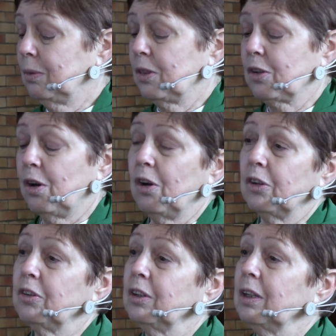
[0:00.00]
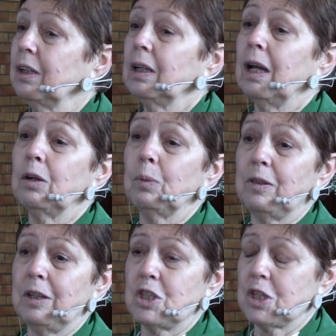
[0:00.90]
with God and
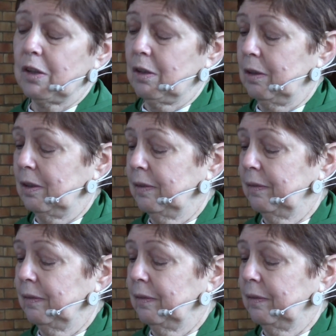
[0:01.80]
with each other.